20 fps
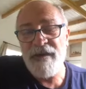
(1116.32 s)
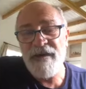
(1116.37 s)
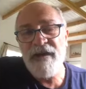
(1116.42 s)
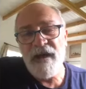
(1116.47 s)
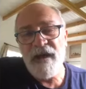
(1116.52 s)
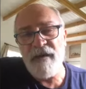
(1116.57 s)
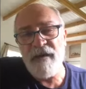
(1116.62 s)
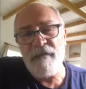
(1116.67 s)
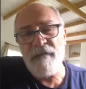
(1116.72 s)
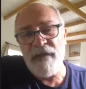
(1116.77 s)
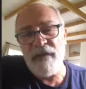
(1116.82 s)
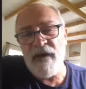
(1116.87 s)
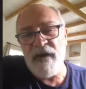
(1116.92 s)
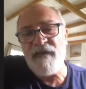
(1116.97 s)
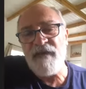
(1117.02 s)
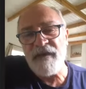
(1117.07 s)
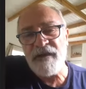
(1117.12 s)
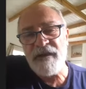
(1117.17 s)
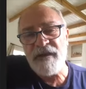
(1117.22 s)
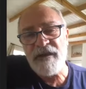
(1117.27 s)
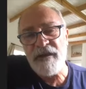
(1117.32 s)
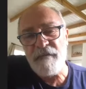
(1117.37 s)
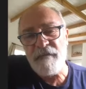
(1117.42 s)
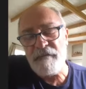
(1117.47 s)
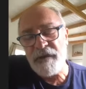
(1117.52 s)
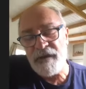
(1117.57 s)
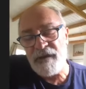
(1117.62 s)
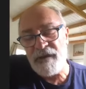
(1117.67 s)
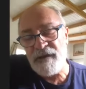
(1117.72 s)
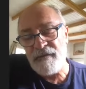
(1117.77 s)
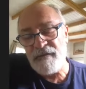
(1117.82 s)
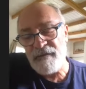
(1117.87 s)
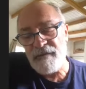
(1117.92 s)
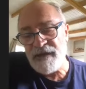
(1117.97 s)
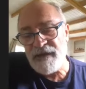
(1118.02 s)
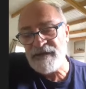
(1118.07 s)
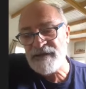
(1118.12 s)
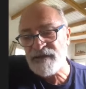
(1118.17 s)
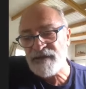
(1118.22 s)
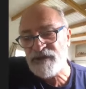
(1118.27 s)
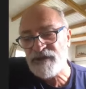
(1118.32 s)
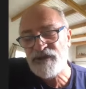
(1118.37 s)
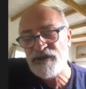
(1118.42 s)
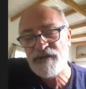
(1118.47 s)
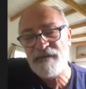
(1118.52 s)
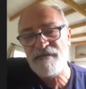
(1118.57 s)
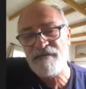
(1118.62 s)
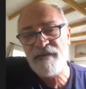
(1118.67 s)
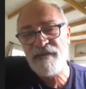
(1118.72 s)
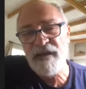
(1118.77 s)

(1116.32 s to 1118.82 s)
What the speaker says: I definitely pick Lake St. John.